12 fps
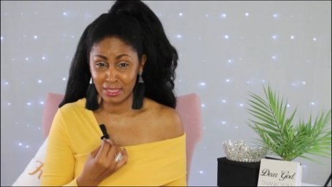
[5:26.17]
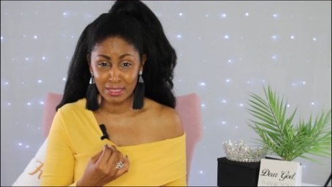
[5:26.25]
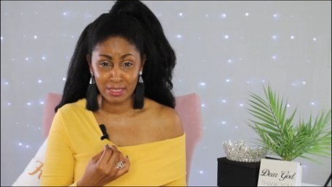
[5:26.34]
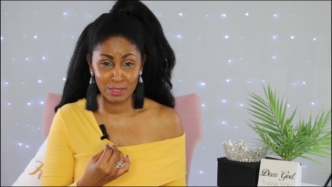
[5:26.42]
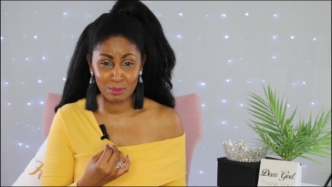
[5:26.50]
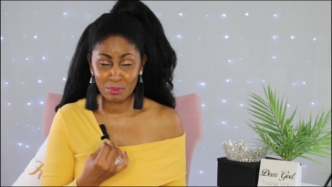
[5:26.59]

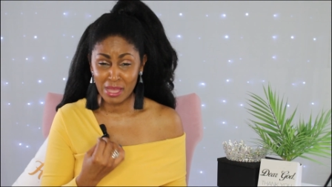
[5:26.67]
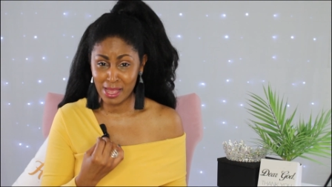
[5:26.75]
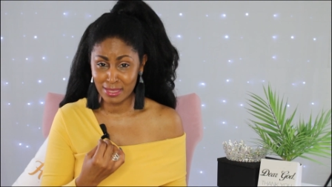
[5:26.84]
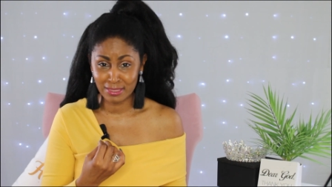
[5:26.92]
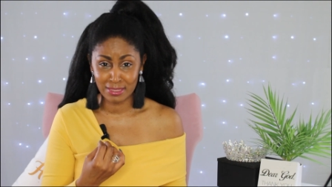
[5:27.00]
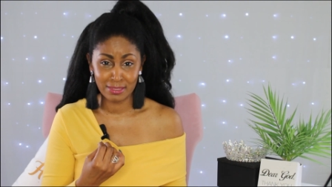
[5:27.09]
them
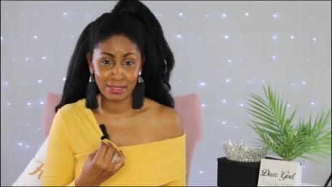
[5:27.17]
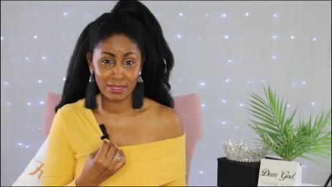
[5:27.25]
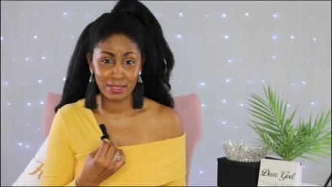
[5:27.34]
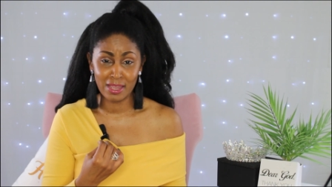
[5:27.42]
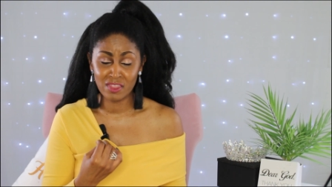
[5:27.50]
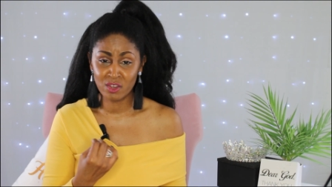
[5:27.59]

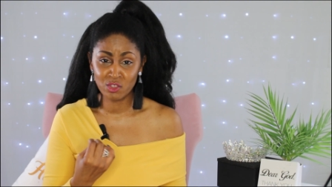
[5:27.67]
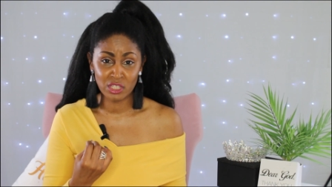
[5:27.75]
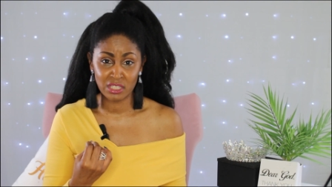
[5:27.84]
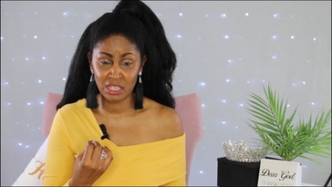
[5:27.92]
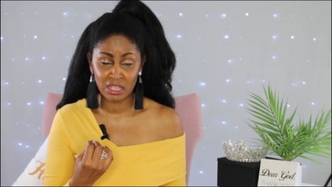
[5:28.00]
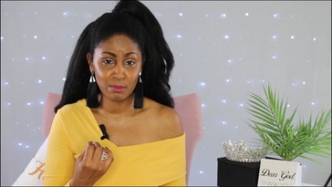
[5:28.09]
constantly and they're
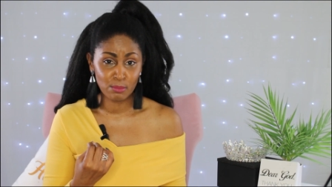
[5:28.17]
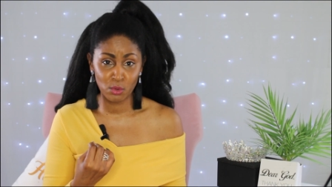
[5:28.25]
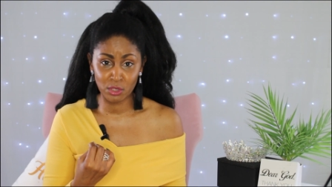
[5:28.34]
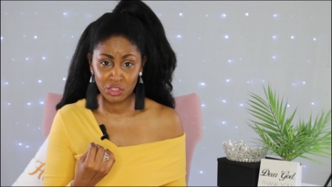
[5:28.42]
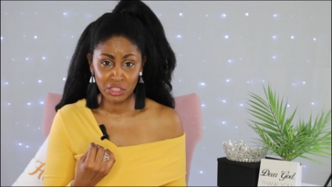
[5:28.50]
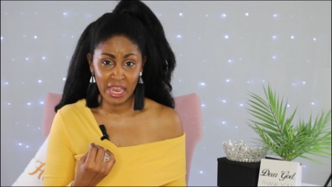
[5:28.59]
just getting
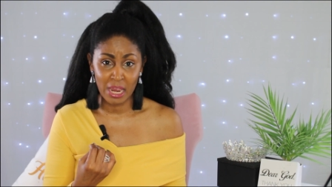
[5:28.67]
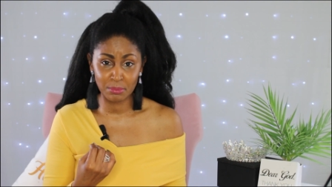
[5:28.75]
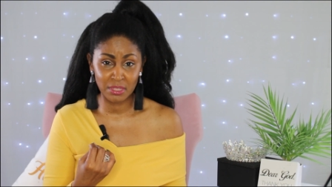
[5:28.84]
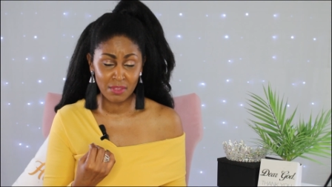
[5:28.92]
more chapped,